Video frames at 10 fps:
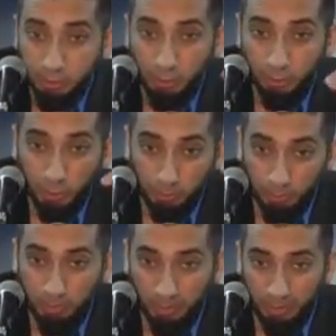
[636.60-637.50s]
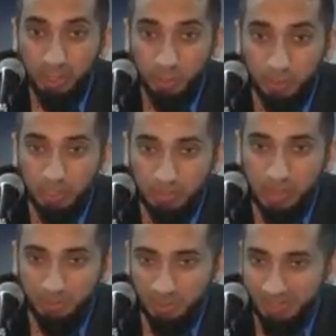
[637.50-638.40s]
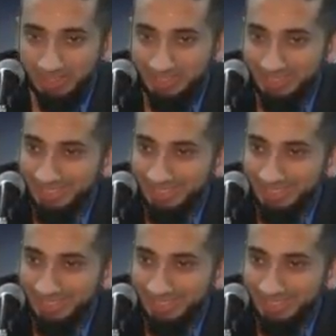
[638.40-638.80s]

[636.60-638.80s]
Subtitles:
So don't put a large money amount on it.